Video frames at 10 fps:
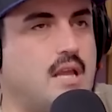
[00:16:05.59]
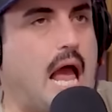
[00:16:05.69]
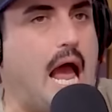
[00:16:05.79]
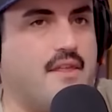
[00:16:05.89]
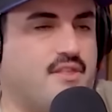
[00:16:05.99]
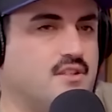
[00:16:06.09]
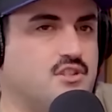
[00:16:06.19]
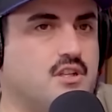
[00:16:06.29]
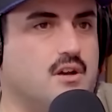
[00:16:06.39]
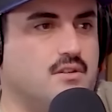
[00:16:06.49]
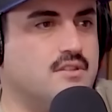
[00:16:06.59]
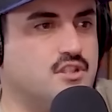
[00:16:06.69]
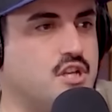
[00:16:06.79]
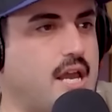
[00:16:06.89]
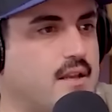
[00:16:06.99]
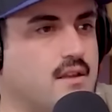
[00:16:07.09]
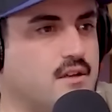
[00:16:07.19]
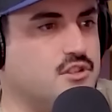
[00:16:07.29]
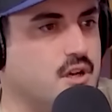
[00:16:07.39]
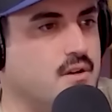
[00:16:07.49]
I think she goes to chandelier
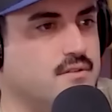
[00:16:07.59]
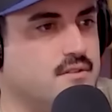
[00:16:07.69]
shows